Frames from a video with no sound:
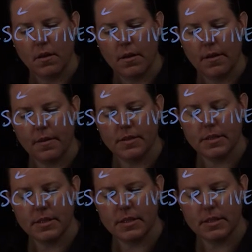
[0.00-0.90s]
and this
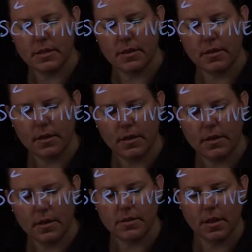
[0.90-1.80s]
is
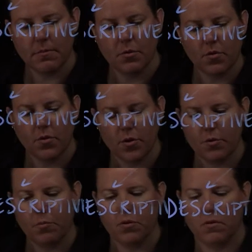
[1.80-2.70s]
some
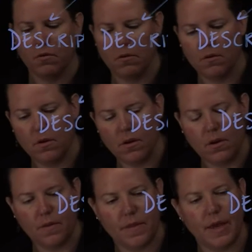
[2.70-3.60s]
group
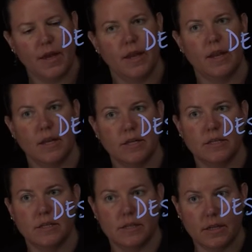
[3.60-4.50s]
that
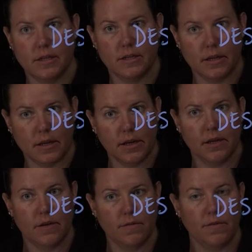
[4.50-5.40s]
is
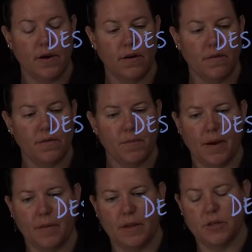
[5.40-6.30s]
indicative of the
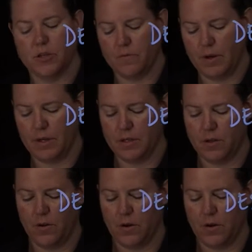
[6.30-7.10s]
population, right? So you're